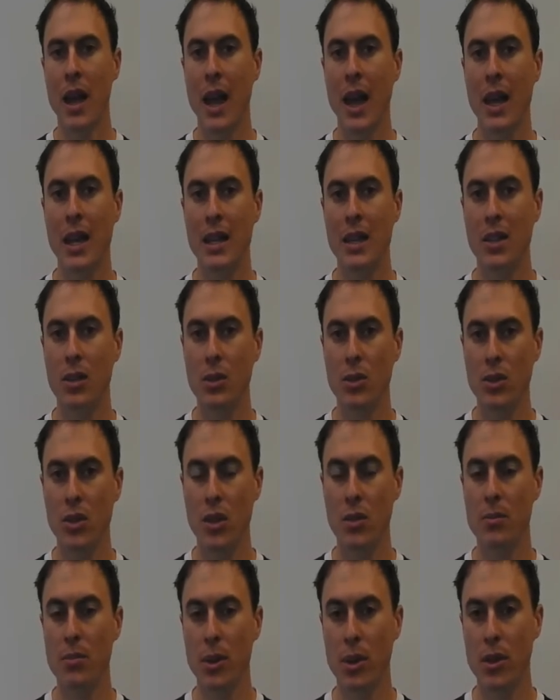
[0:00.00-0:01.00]
And it
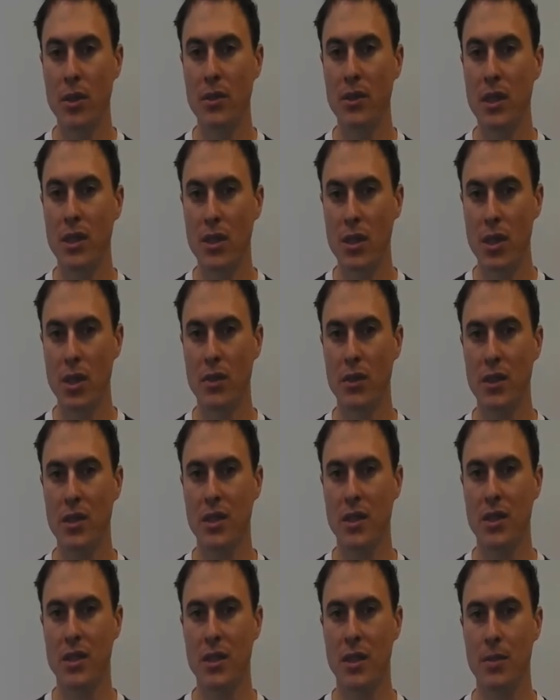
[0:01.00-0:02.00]
also improves the nervous
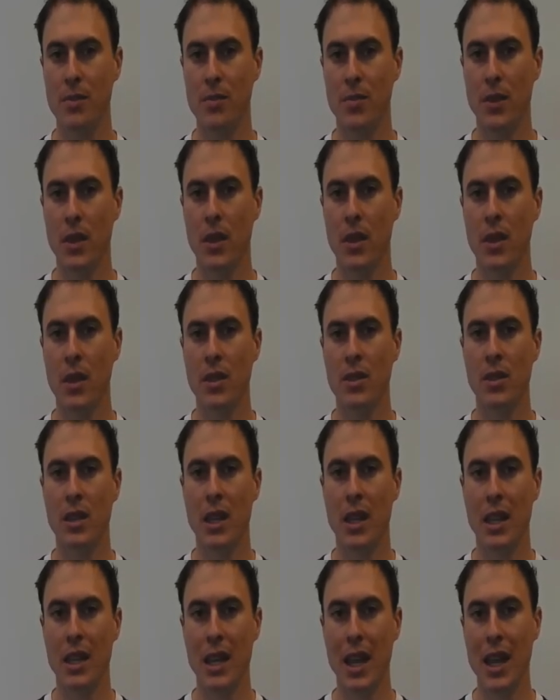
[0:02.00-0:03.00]
system so
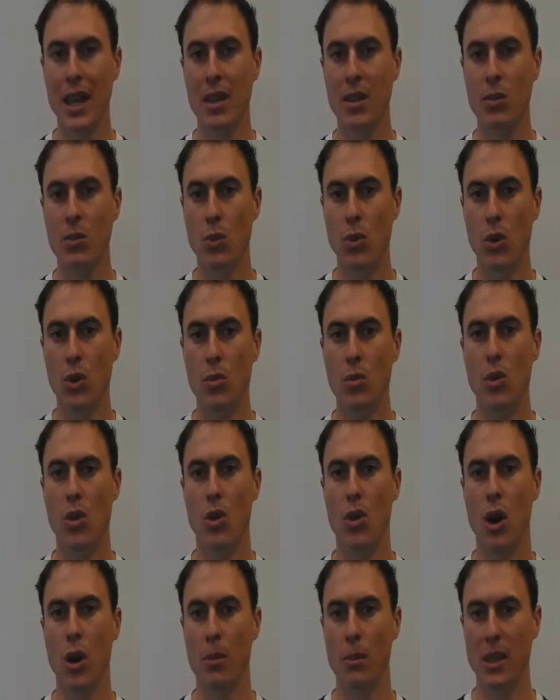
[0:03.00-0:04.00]
they can handle more and more
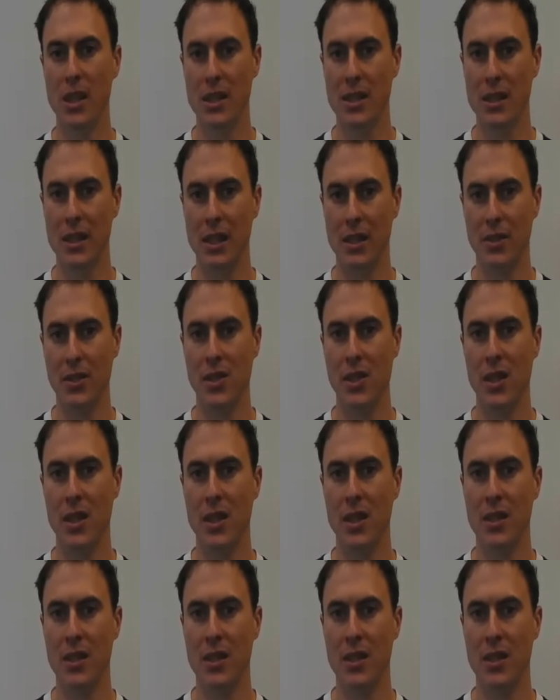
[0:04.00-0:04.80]
complex lifts,